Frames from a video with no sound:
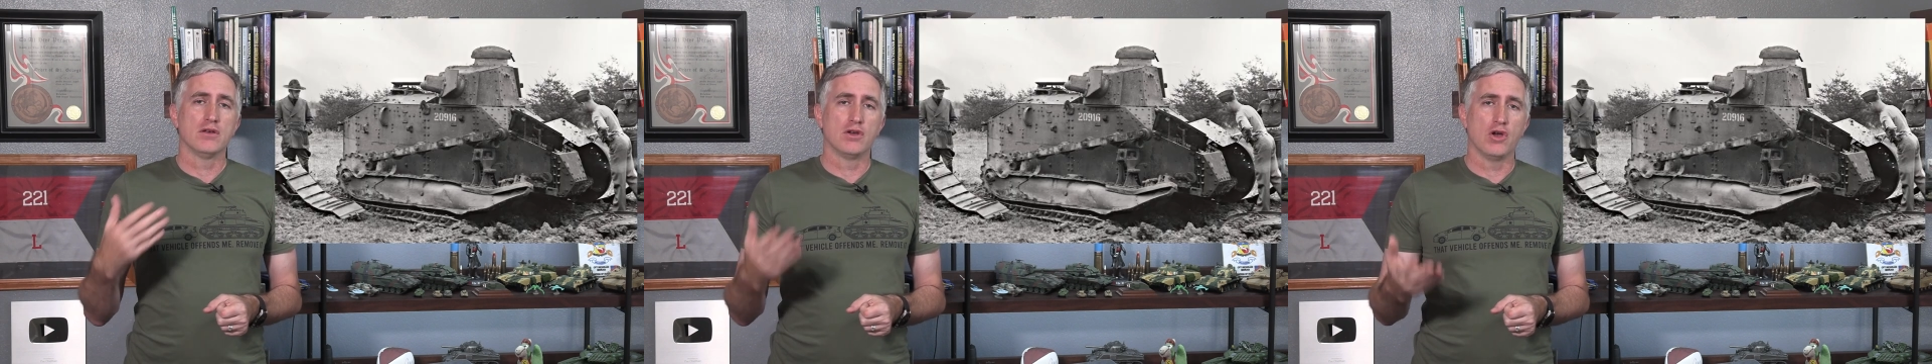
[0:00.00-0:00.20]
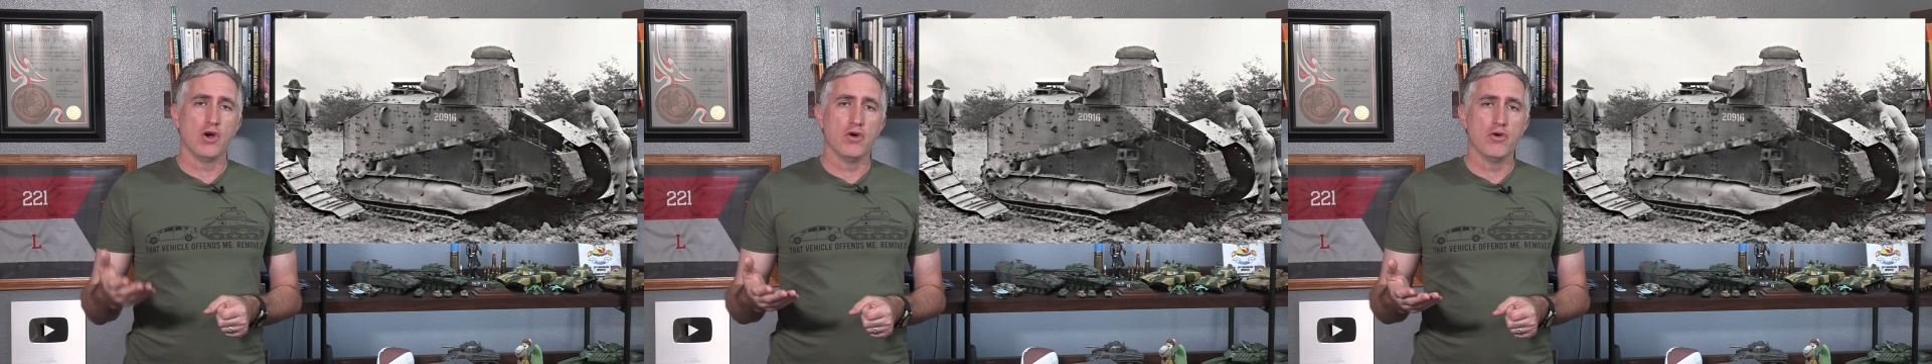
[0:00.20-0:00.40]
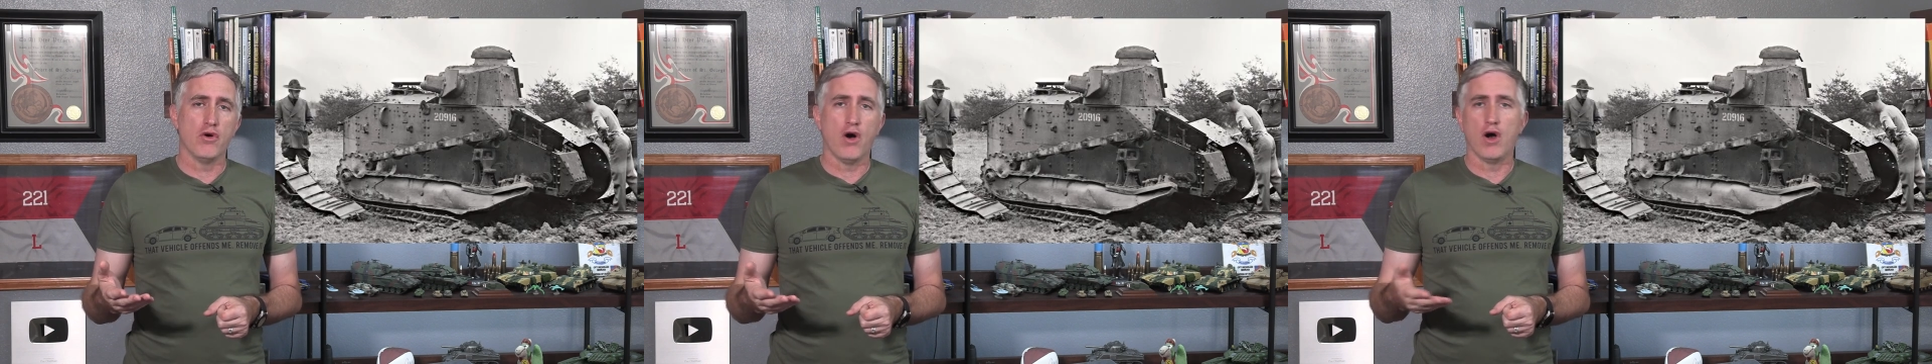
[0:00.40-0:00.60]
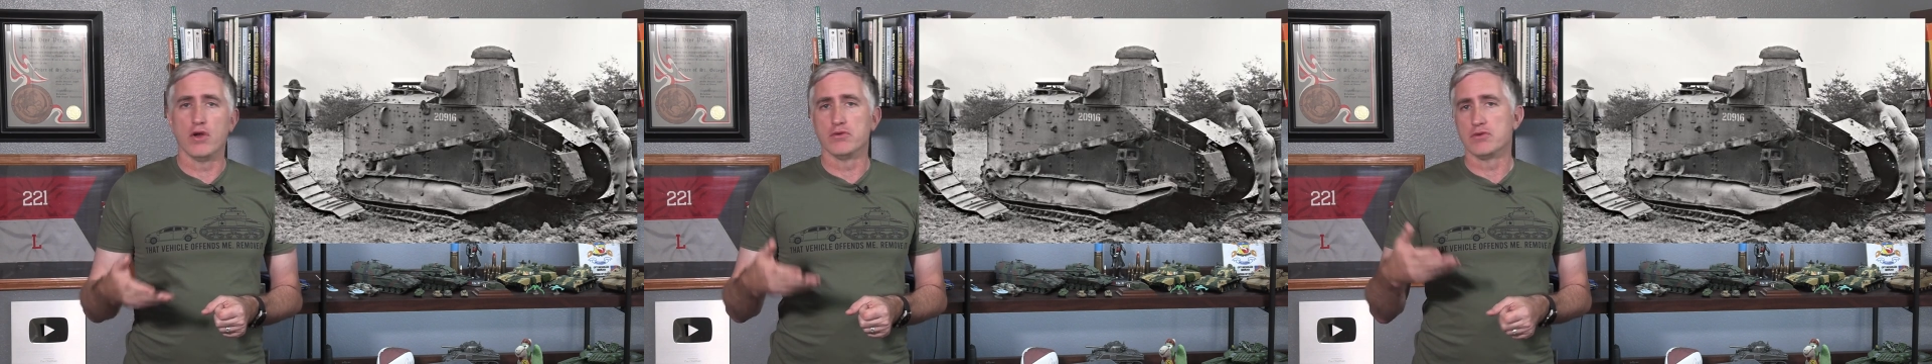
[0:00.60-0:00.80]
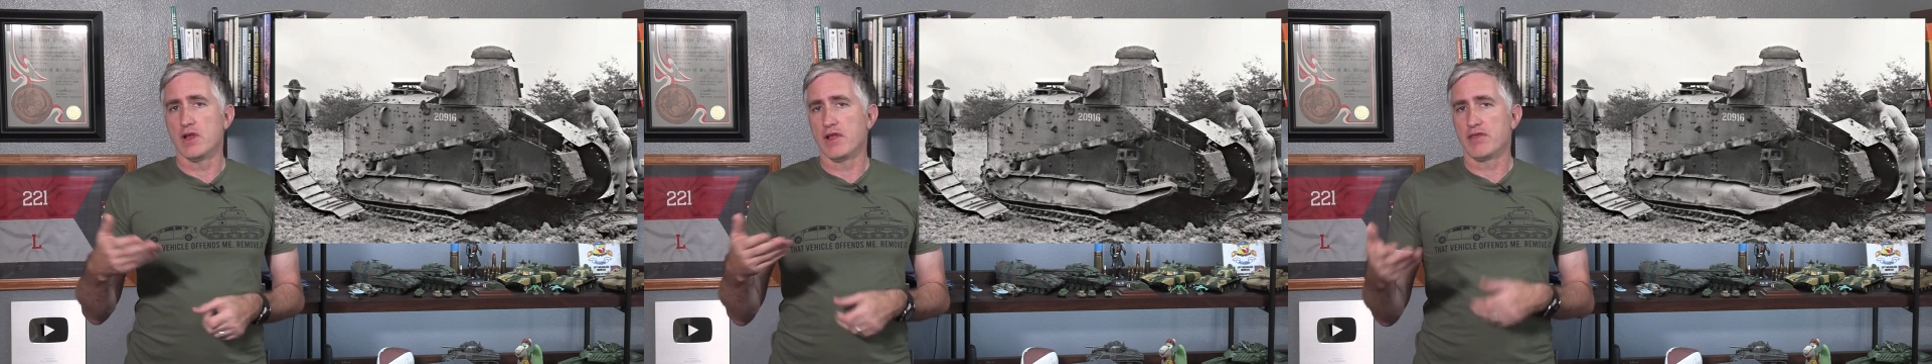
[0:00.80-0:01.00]
Go
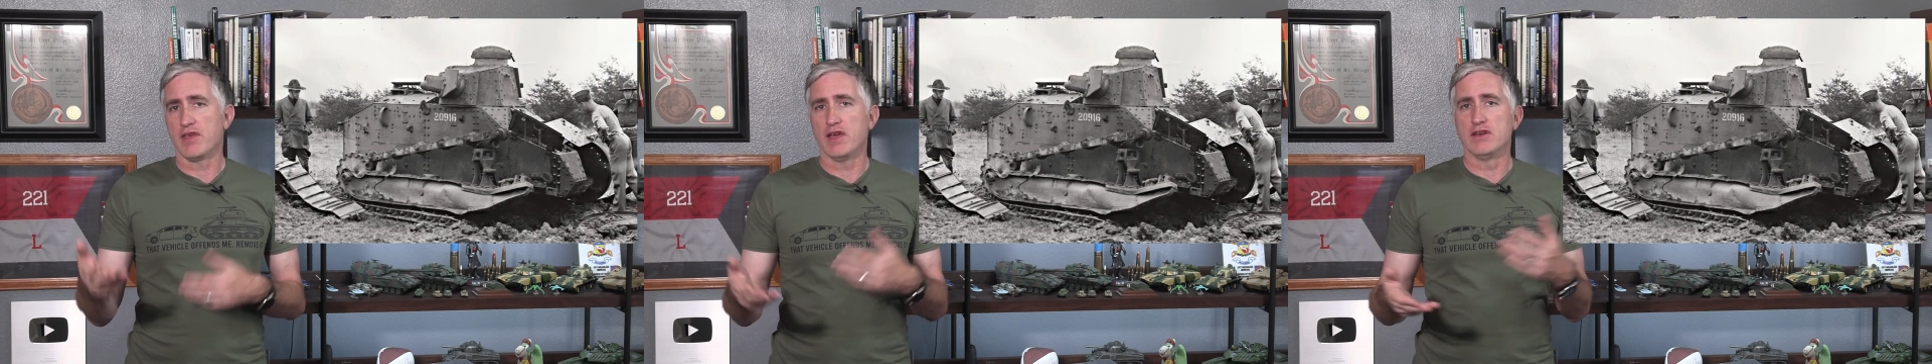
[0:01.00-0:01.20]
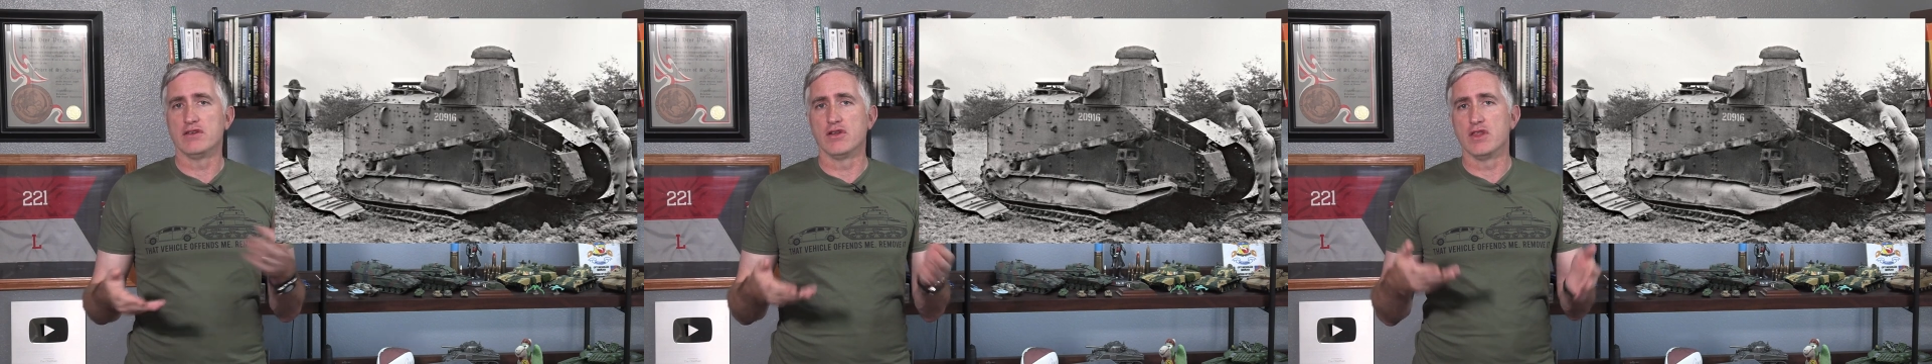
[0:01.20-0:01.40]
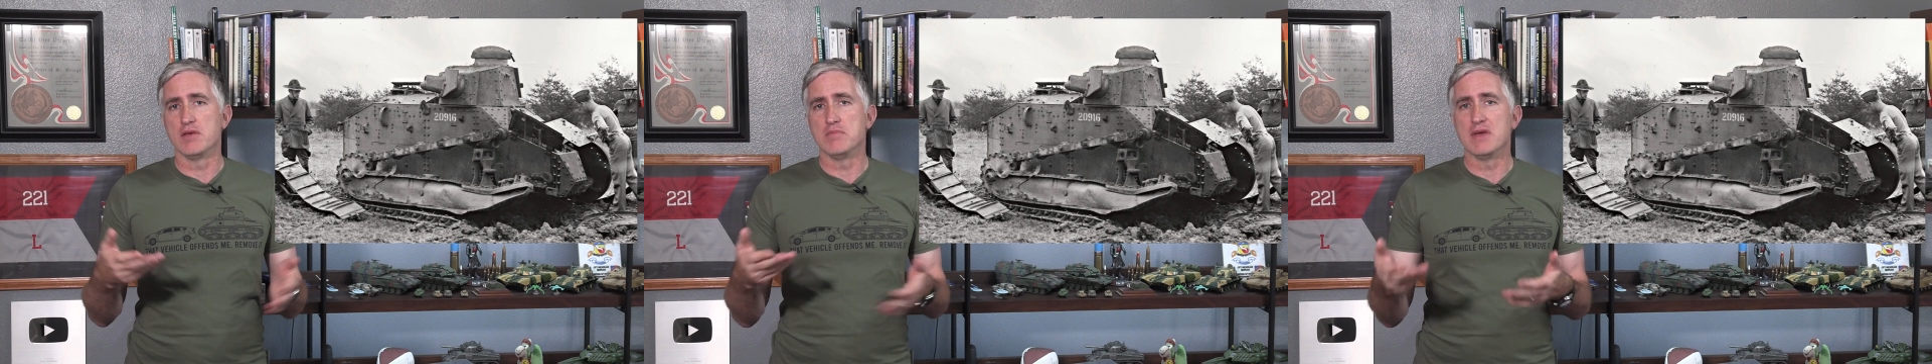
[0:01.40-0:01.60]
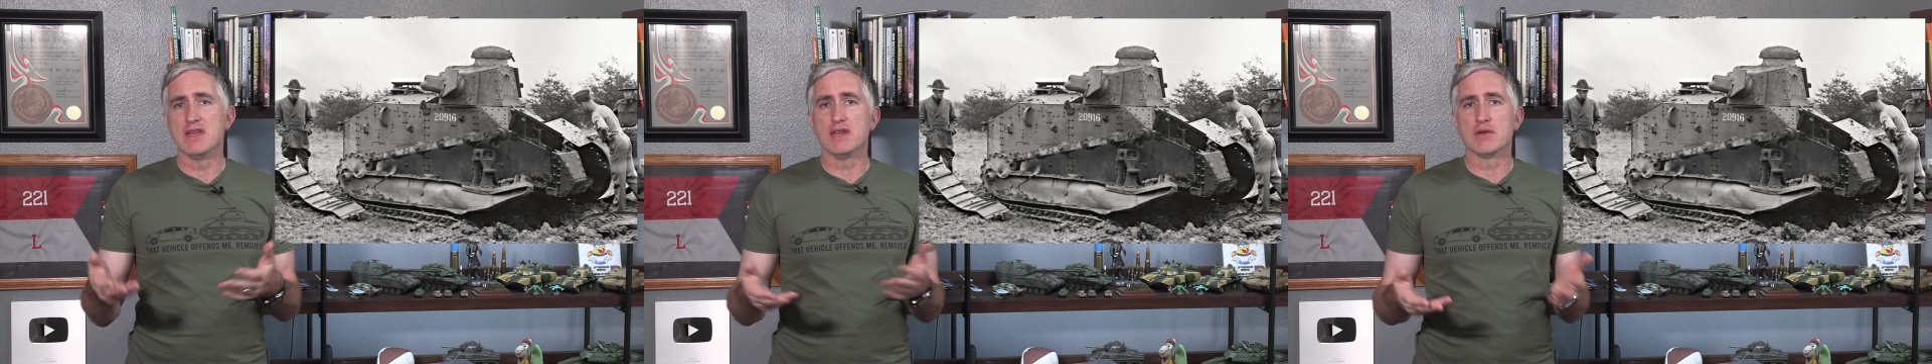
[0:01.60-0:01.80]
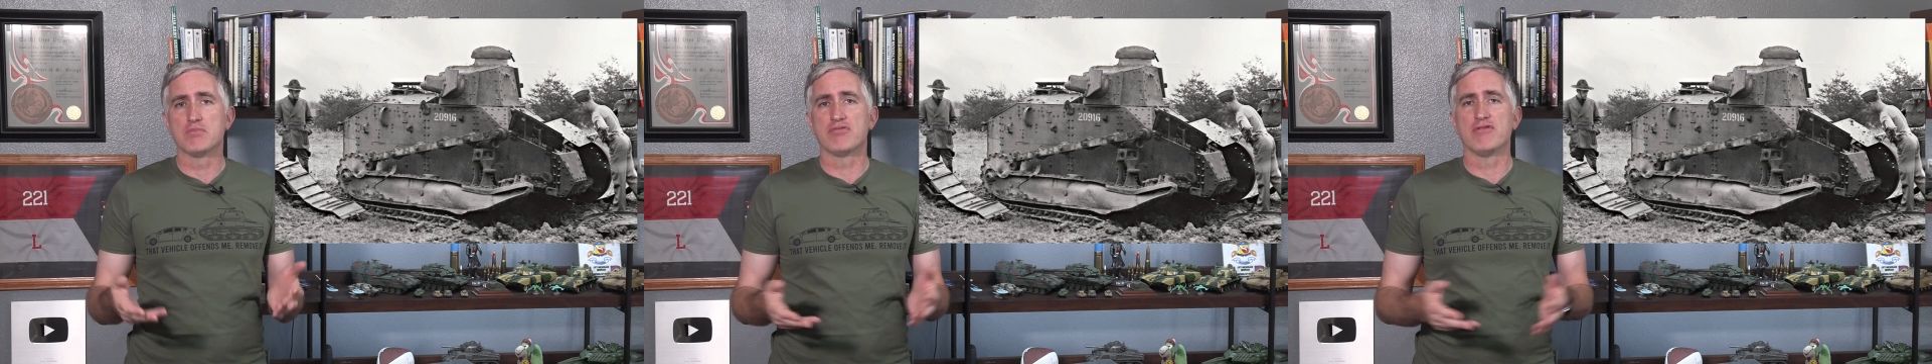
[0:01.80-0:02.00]
on, let's say, to the
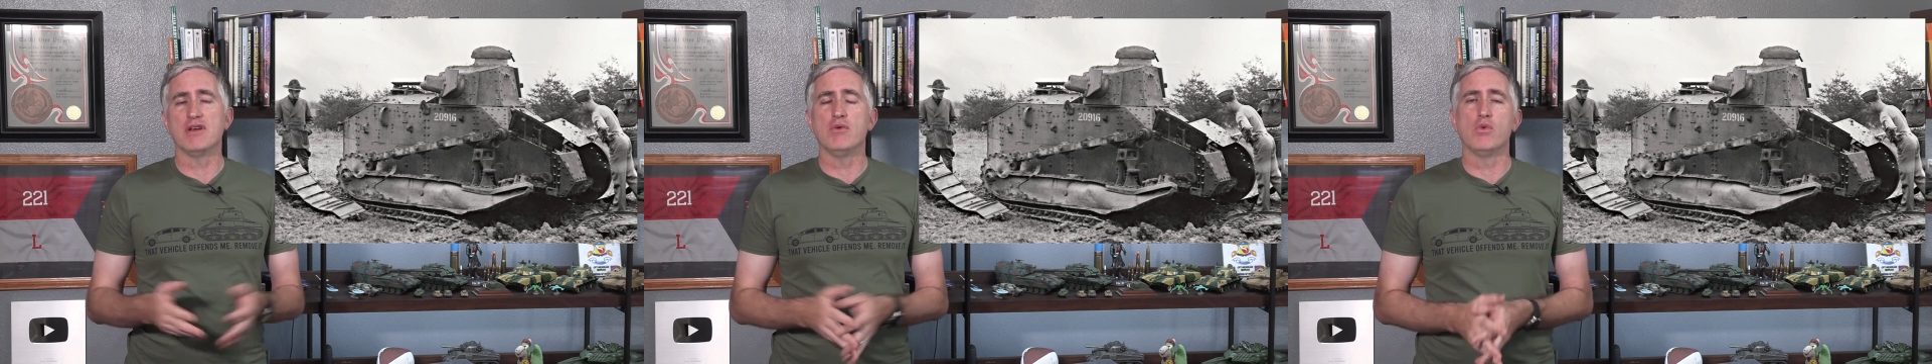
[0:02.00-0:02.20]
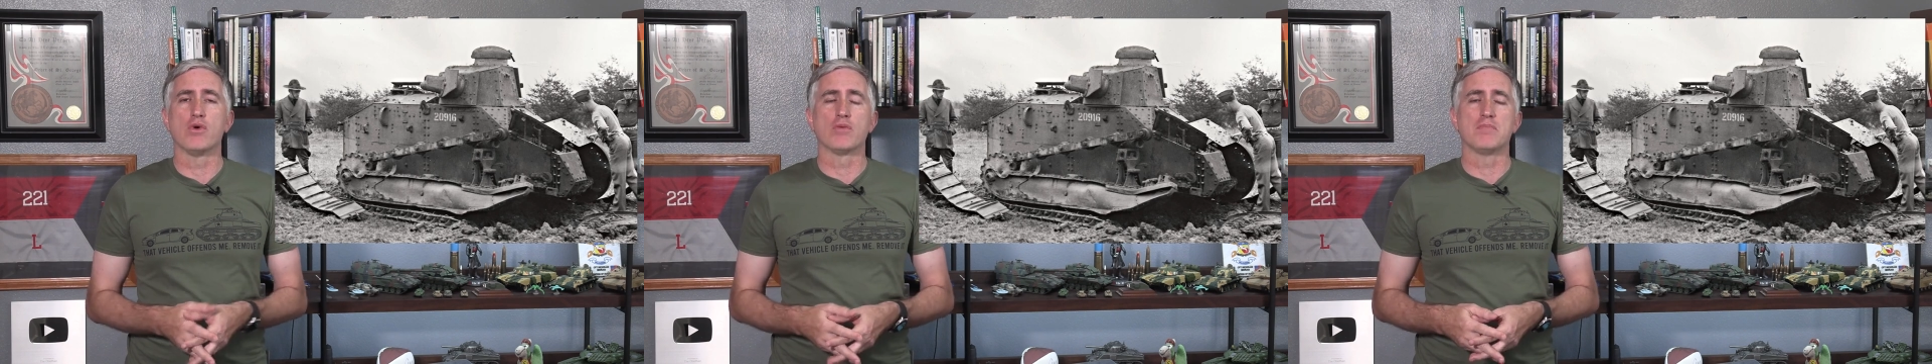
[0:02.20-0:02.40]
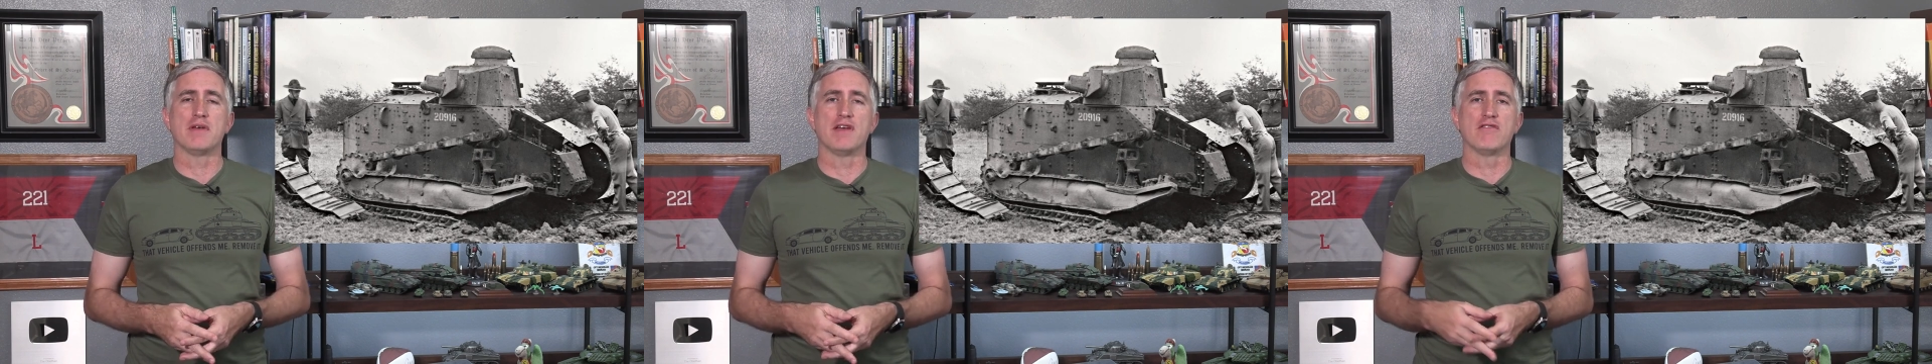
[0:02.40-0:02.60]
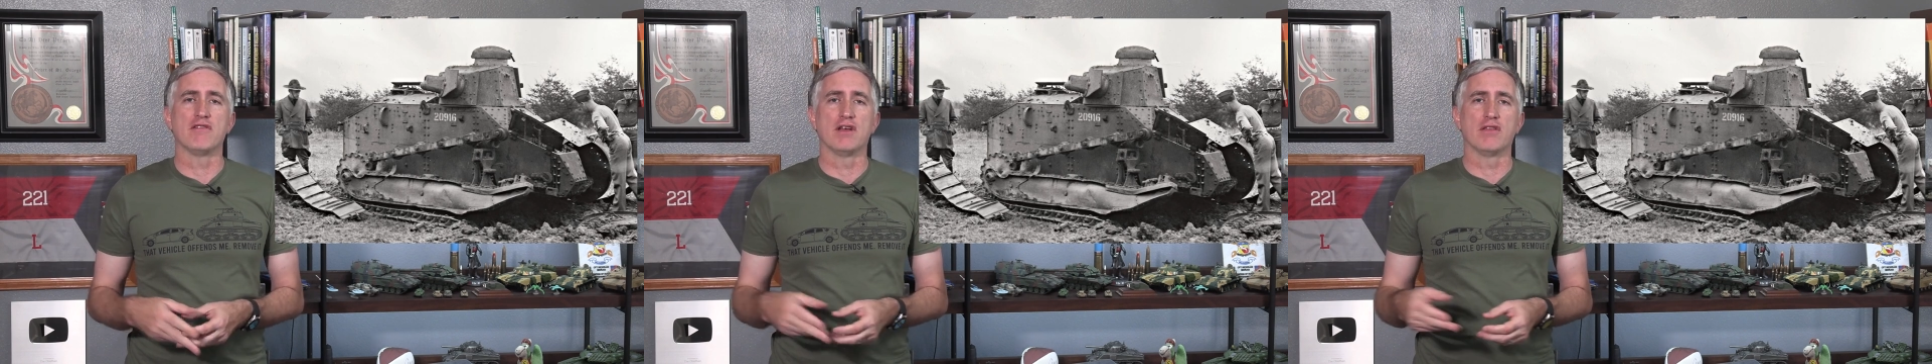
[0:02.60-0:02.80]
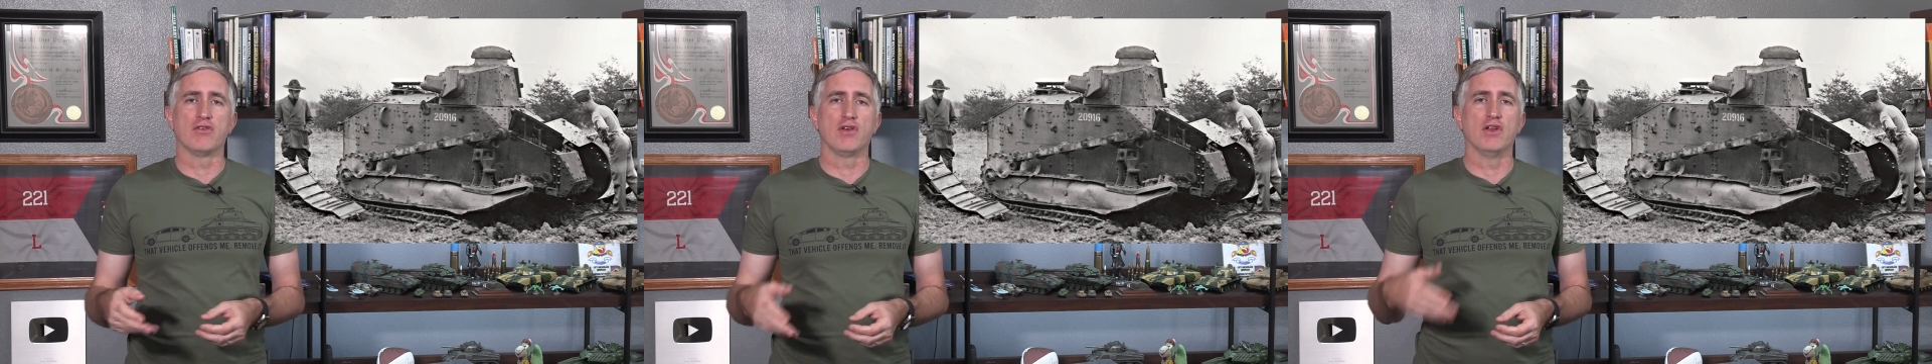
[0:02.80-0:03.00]
immediate pre-war period.